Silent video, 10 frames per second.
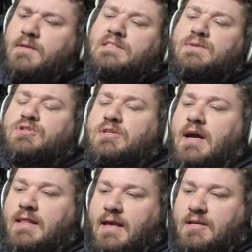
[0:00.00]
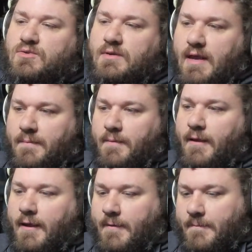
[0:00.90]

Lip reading: Let's see what you got in the actual gameplay.